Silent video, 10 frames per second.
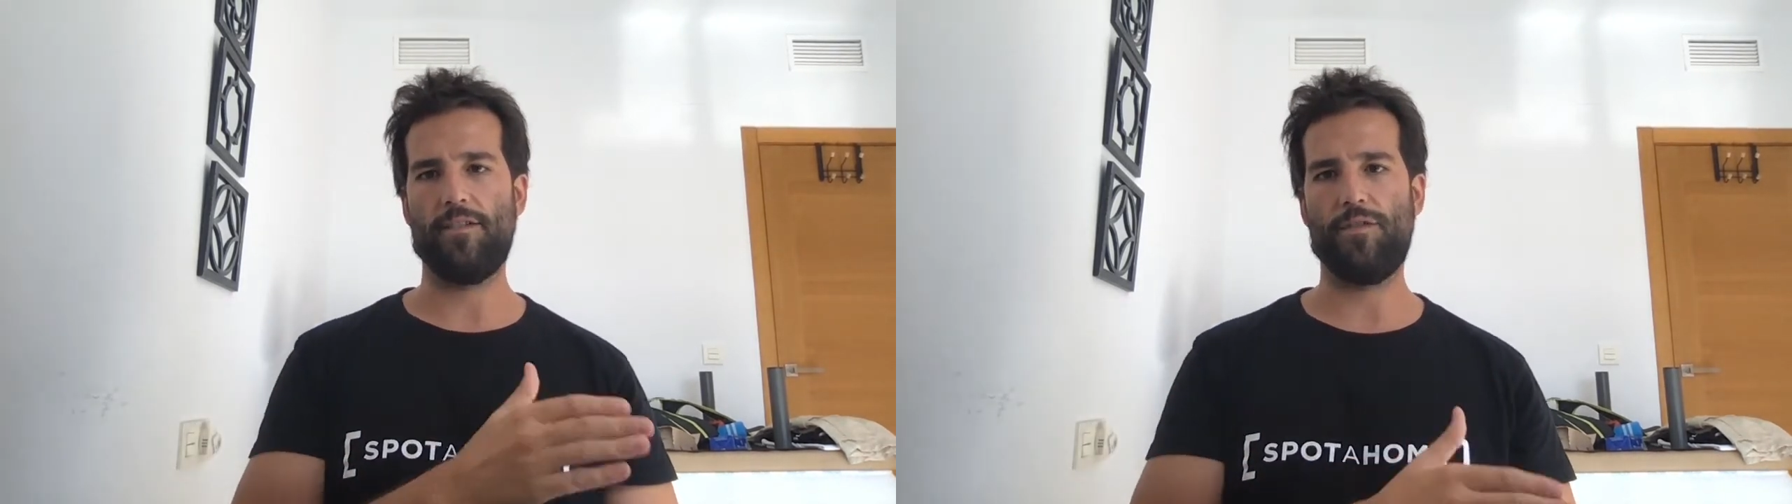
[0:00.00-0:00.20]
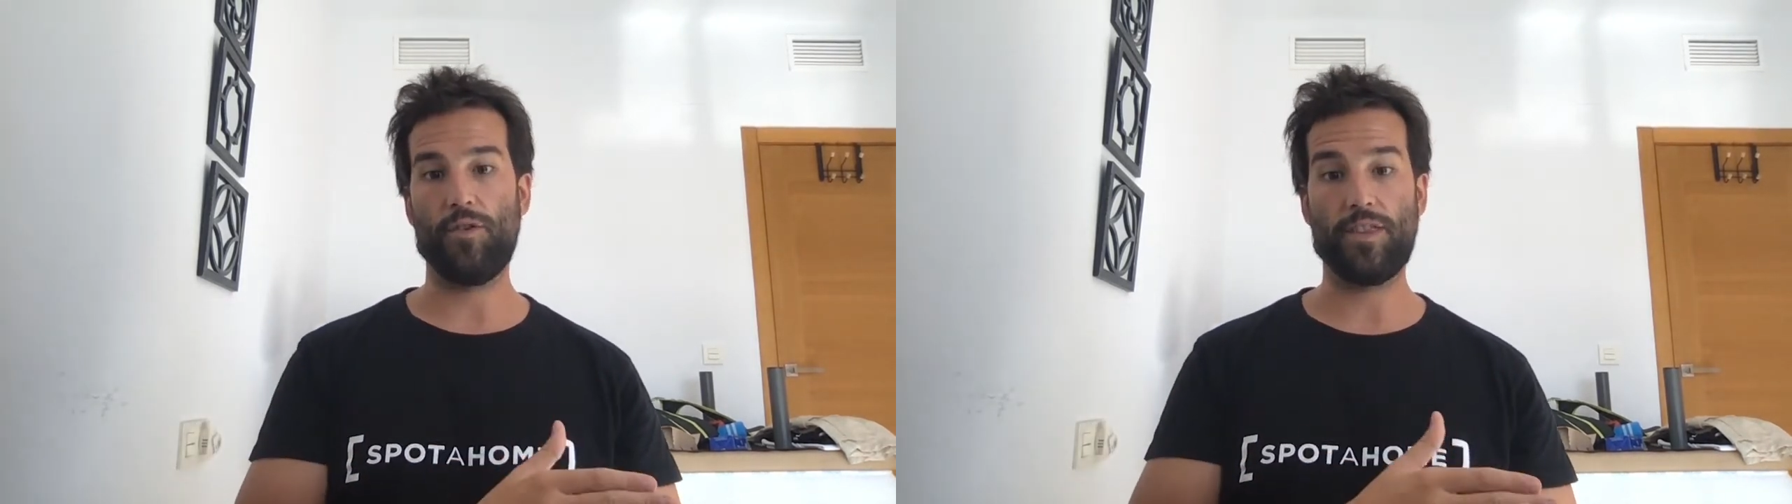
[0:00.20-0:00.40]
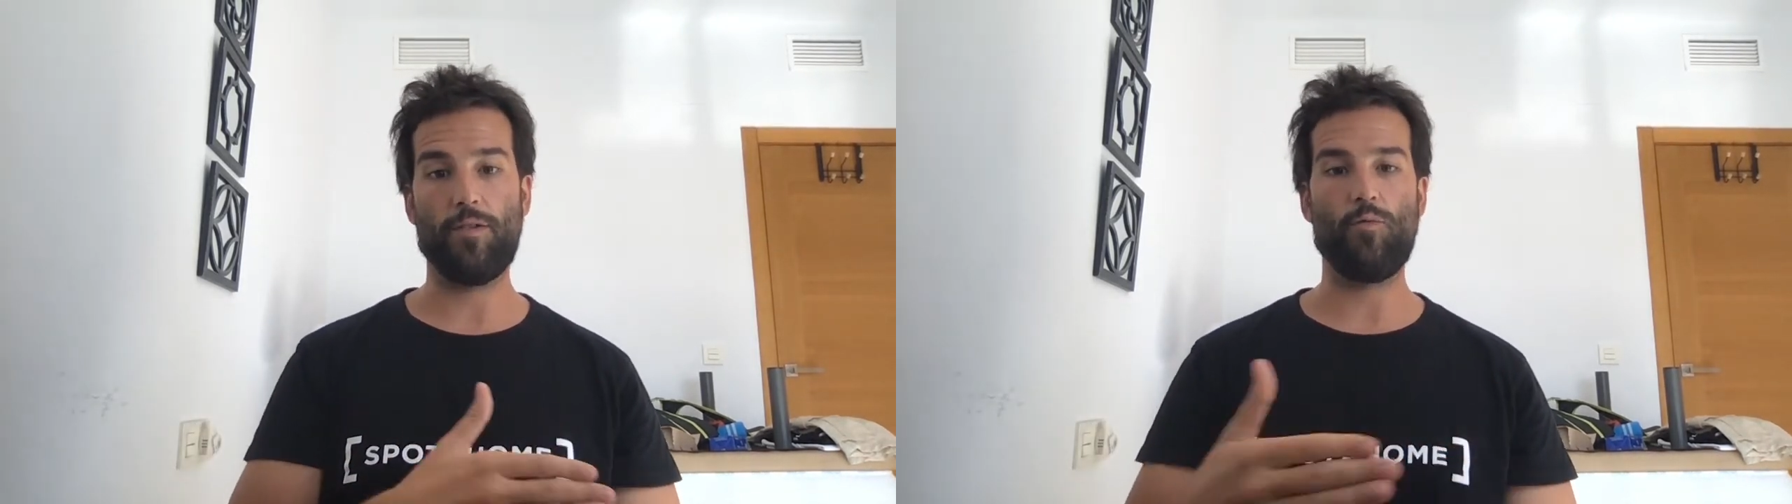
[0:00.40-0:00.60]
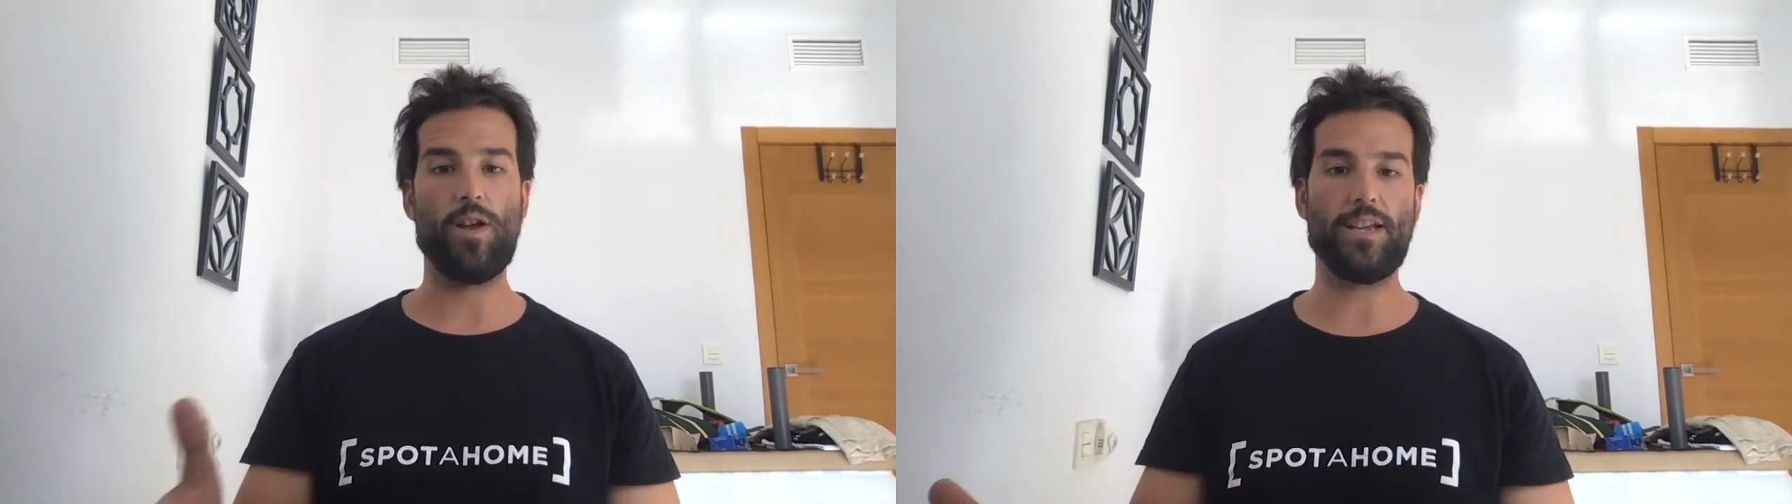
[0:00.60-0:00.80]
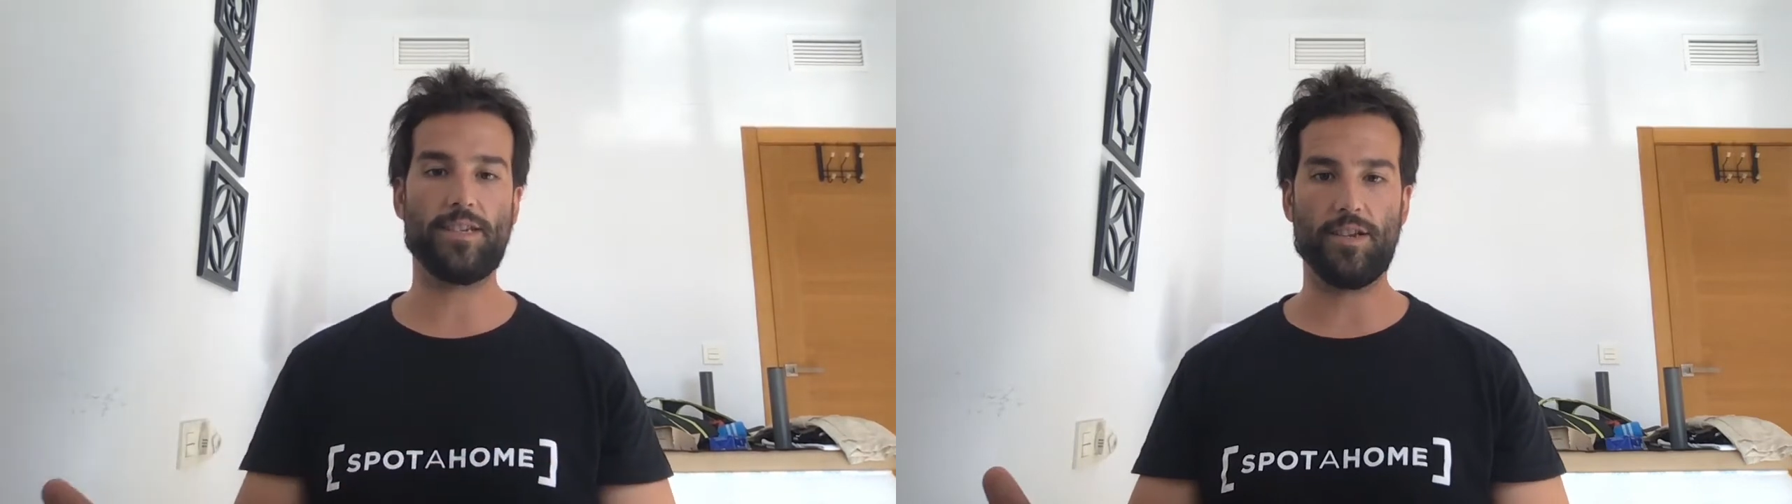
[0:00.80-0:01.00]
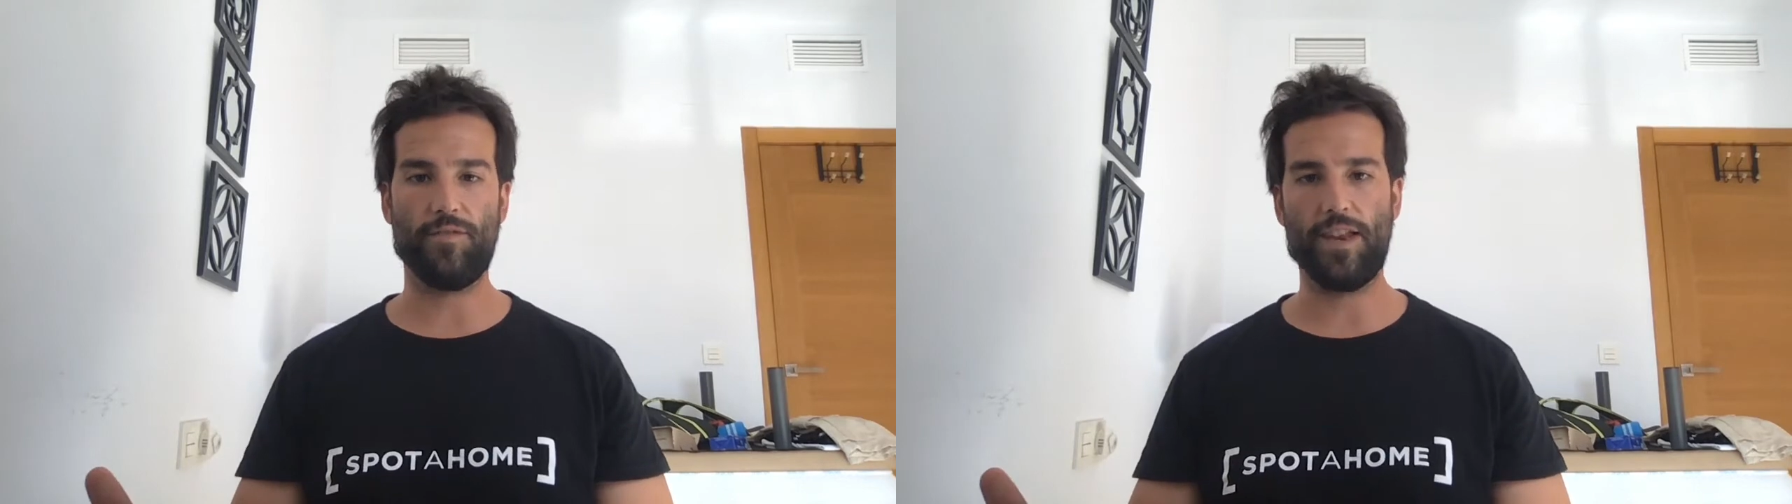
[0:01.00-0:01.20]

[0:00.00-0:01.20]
for the rest of the